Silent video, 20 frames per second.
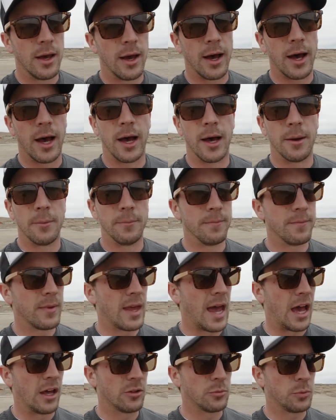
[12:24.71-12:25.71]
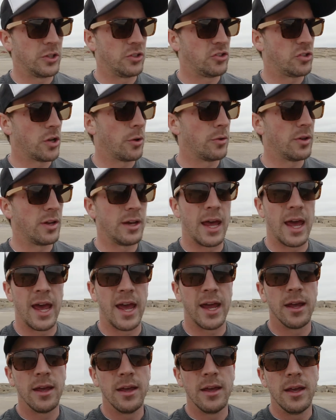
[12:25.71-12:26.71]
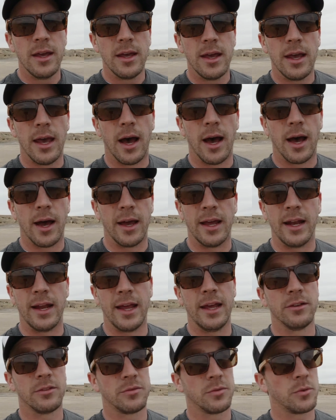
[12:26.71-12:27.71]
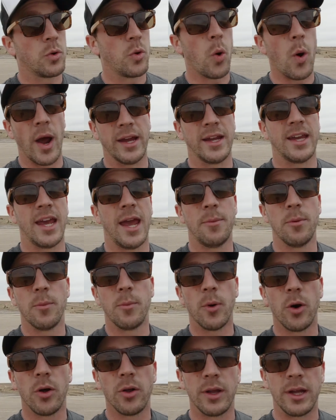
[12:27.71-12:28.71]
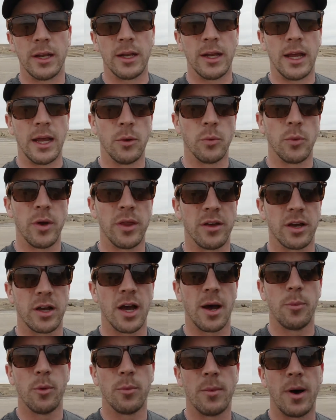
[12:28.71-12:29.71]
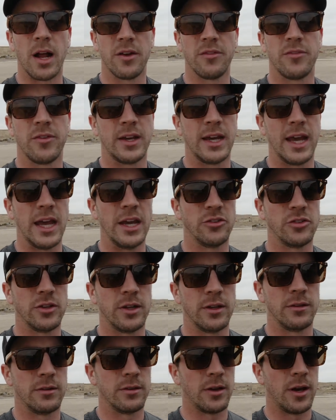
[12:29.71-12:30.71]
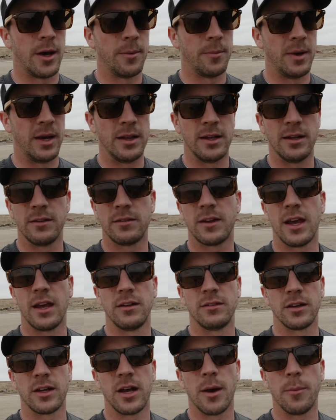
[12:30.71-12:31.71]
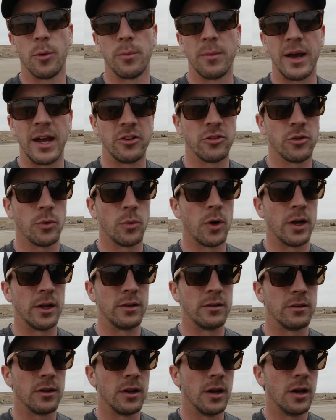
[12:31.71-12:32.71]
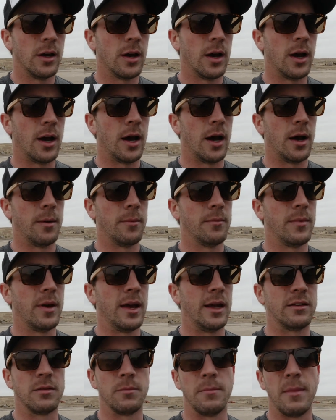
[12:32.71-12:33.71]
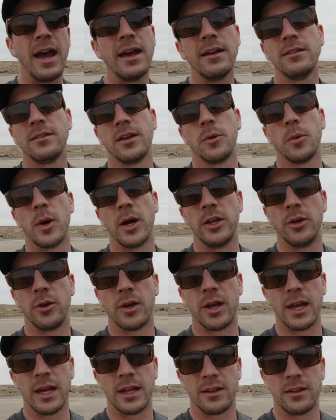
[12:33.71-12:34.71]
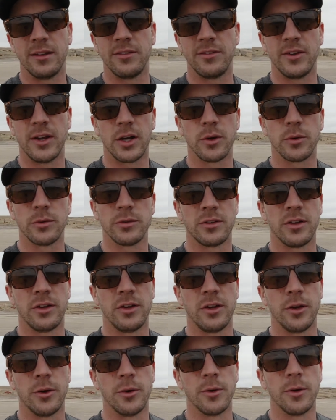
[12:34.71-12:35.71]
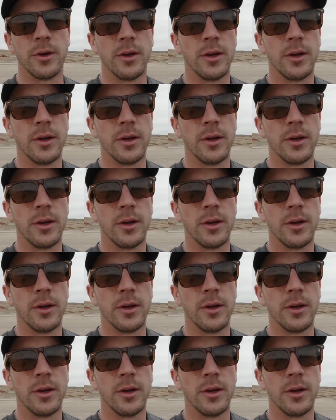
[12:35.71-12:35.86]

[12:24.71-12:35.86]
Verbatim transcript: Um, as we shown today, uh, it is quite capable and, and with a couple modifications, um, in this case a couple major ones, um, it's amazing what you can get these vehicles to do.